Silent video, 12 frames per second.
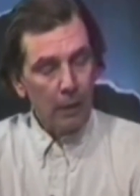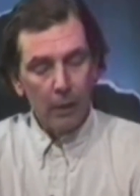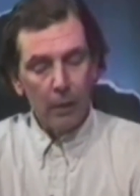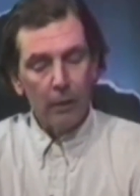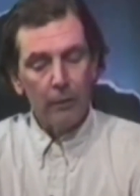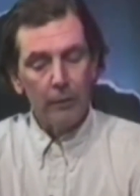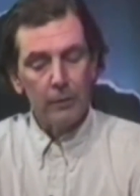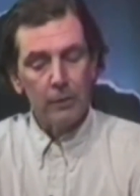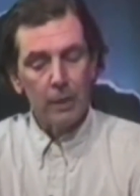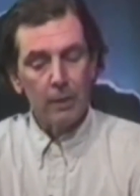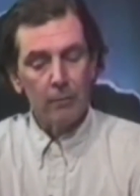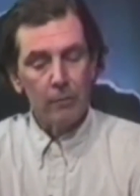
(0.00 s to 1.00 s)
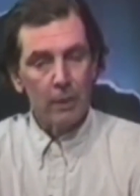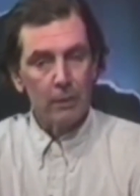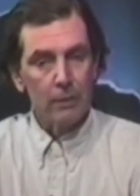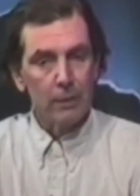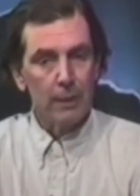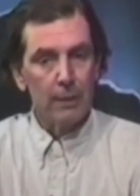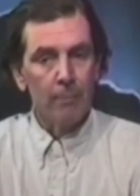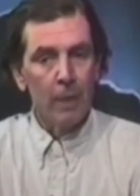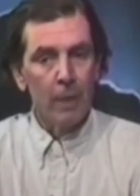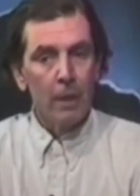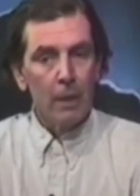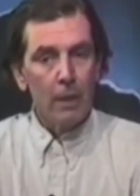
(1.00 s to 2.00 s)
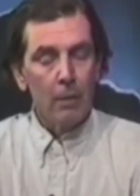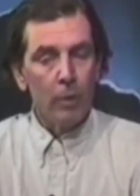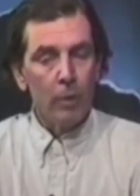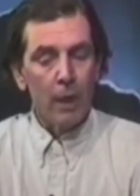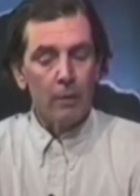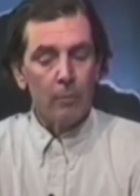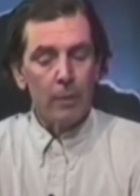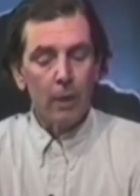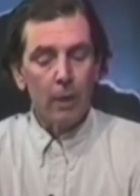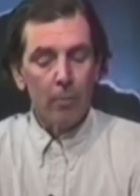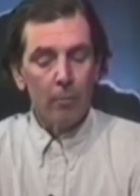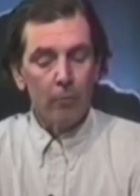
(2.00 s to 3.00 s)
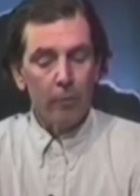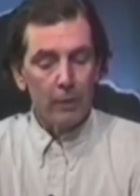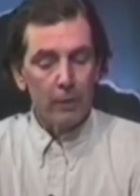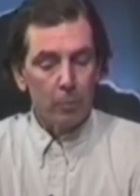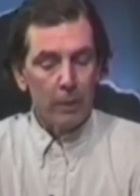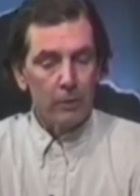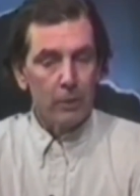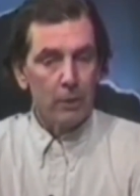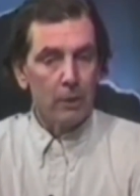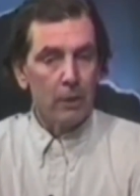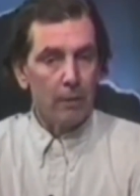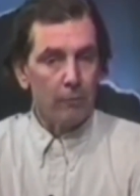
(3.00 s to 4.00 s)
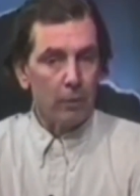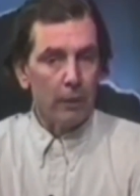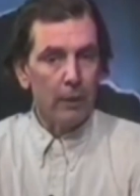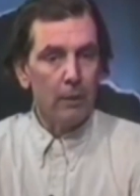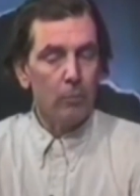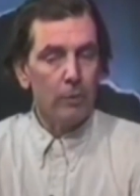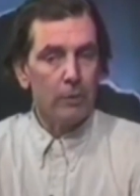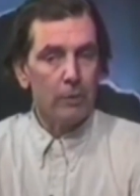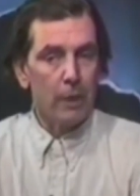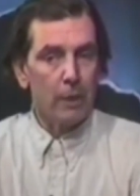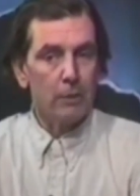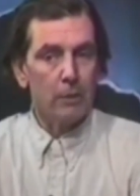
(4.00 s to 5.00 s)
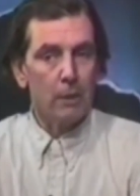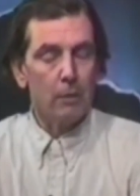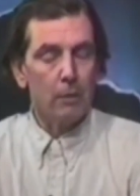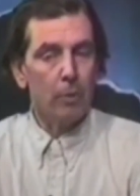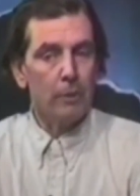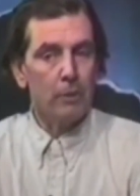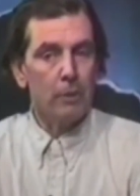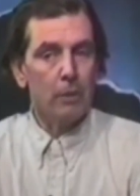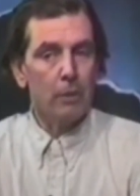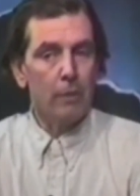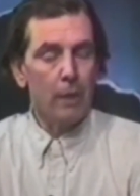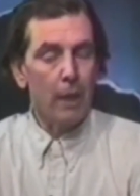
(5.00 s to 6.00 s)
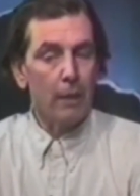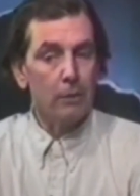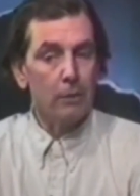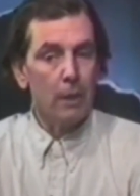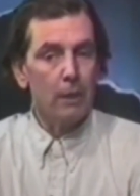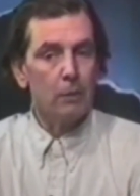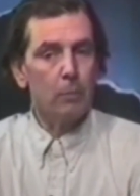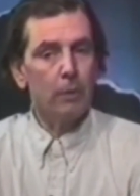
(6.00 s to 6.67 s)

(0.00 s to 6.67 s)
the state of Tennessee. He went on to become vice president, and after Lincoln was assassinated, president of the United States.